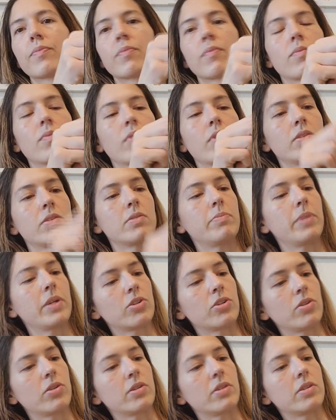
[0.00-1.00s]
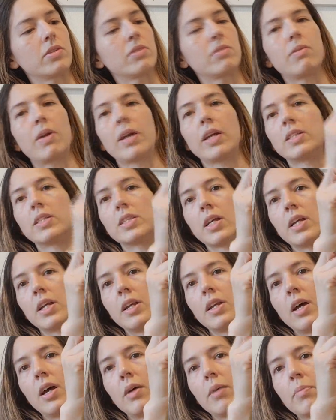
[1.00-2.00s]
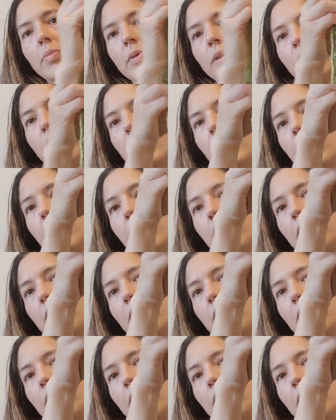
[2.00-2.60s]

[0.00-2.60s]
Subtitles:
Let's make sure this is right side up. Yeah.